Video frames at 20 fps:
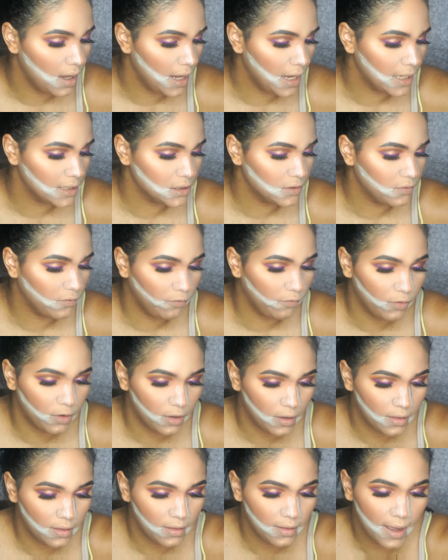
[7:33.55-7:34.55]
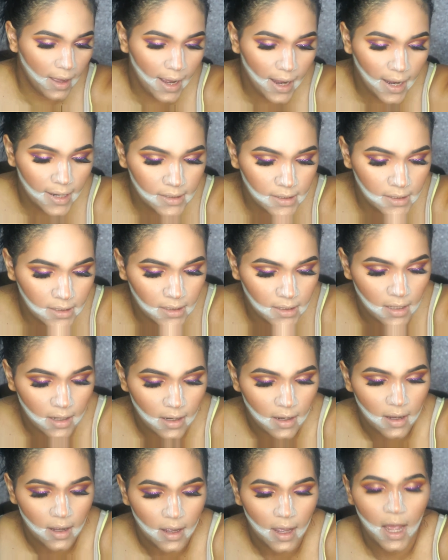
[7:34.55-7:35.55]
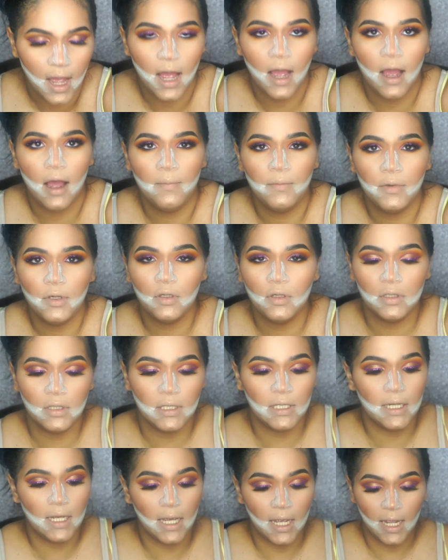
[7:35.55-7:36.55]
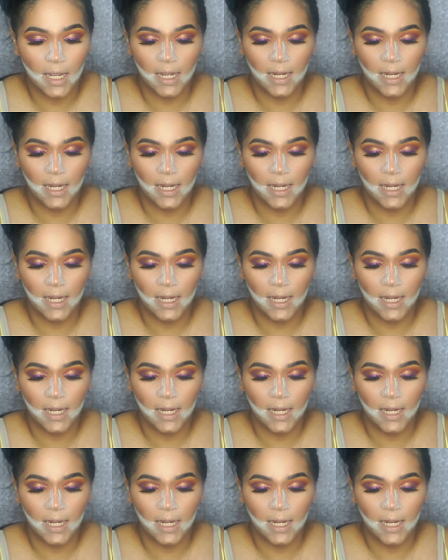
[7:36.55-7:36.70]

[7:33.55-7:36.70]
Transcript: And for that, I'm using